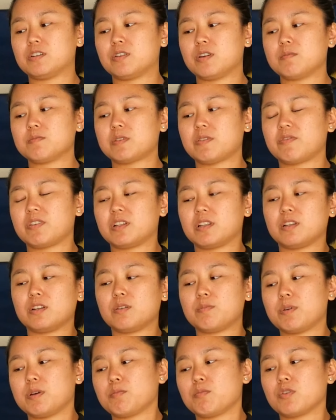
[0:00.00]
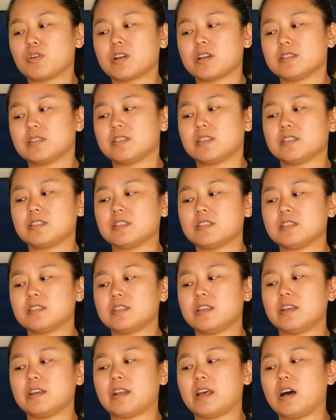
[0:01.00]
in terms of a little bit more
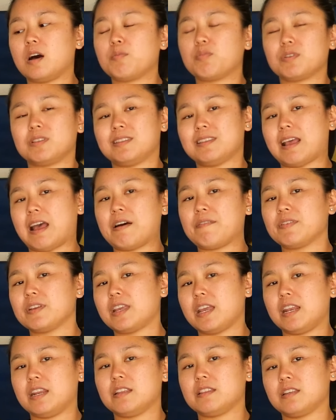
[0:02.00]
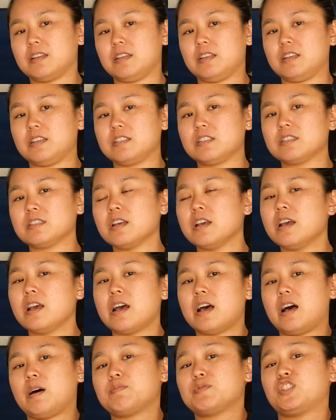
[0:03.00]
consistency and help with navigating the knees,
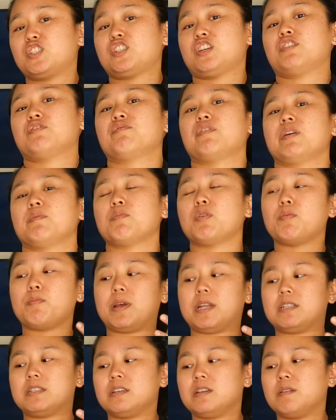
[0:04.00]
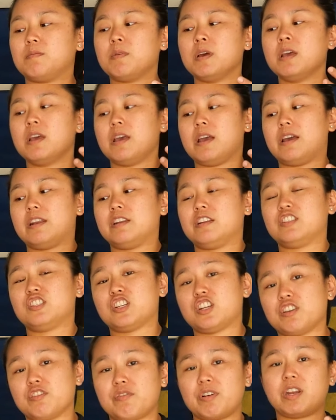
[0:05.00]
helps generate momentum, and in
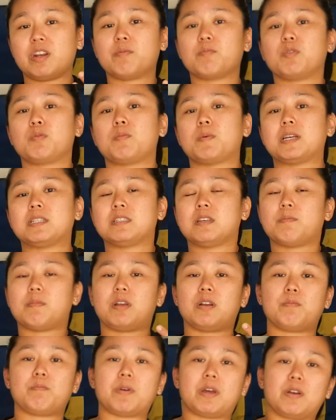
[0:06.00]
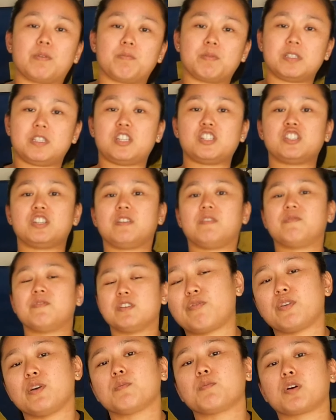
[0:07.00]
generating momentum and a better position, if
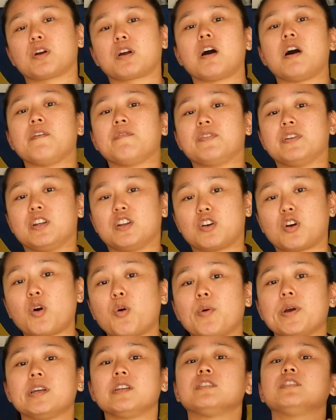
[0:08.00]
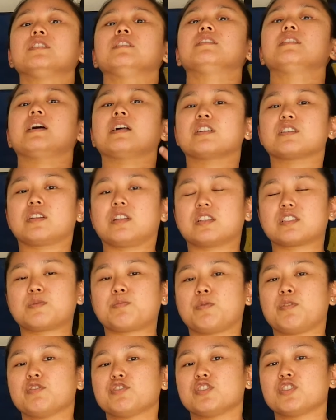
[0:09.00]
you feel more confident going into that
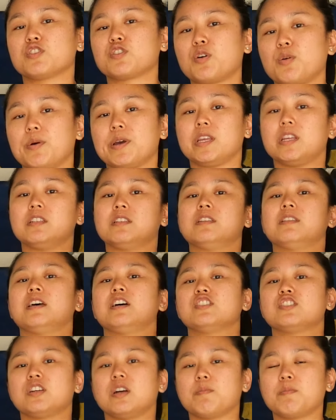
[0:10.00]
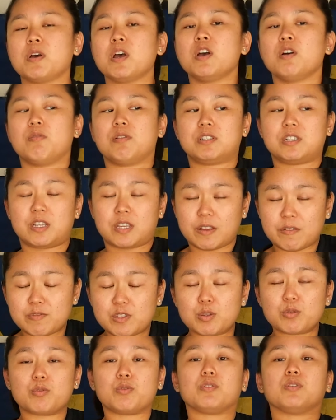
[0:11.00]
explosion, going into that jump, which
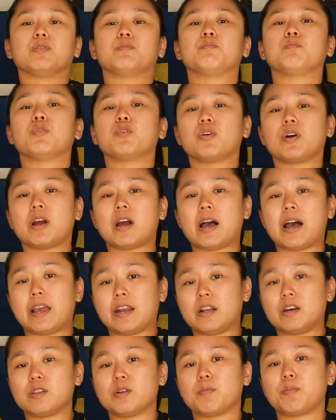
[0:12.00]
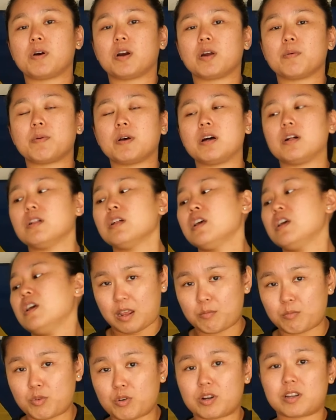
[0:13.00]
gives you more height on the barbell
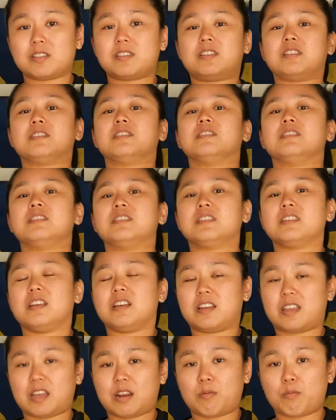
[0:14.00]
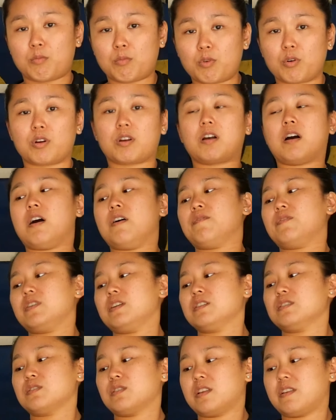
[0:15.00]
and more consistency, again, more
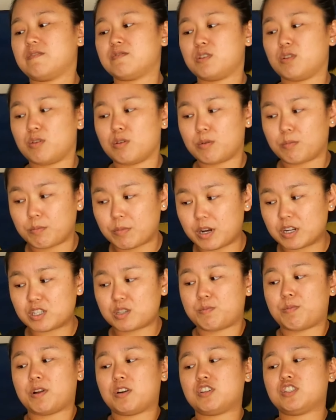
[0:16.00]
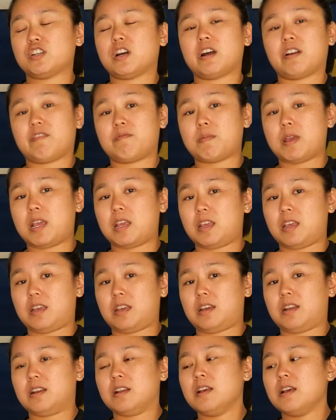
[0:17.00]
confidence, gives you a much better shot of making
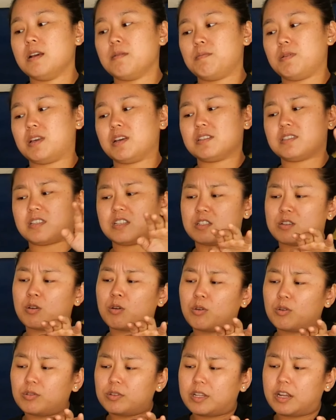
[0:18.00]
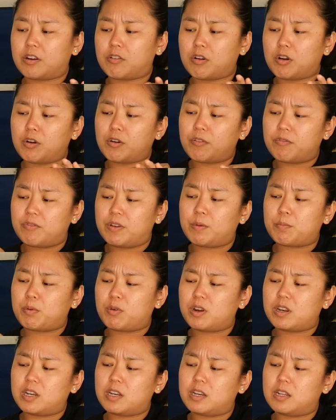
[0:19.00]
it. Because this whole narrow, feet
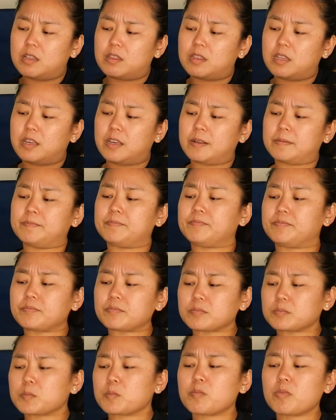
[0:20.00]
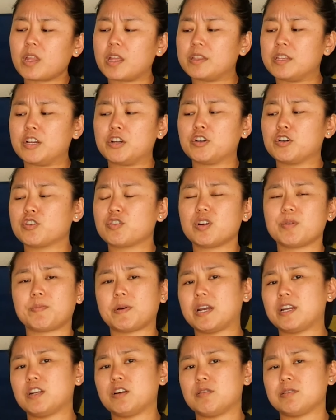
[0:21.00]
pointed in thing, narrow grip,
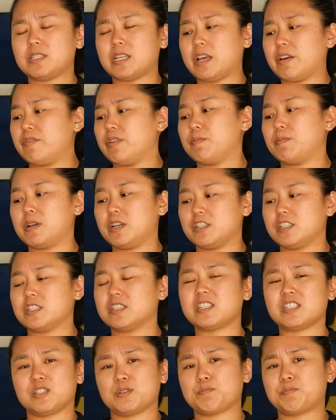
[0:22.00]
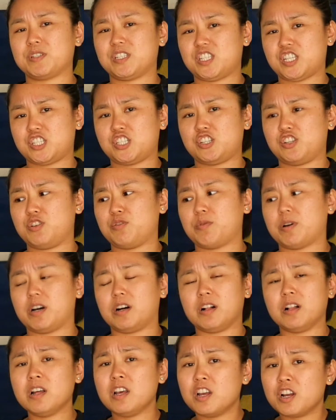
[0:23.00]
I know it's heavy, but it just doesn't position you
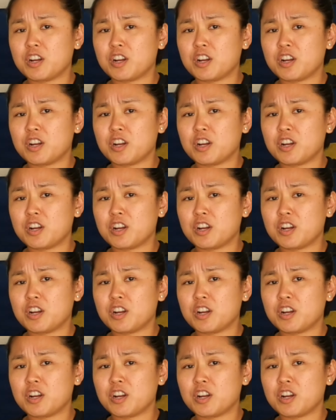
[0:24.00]
well.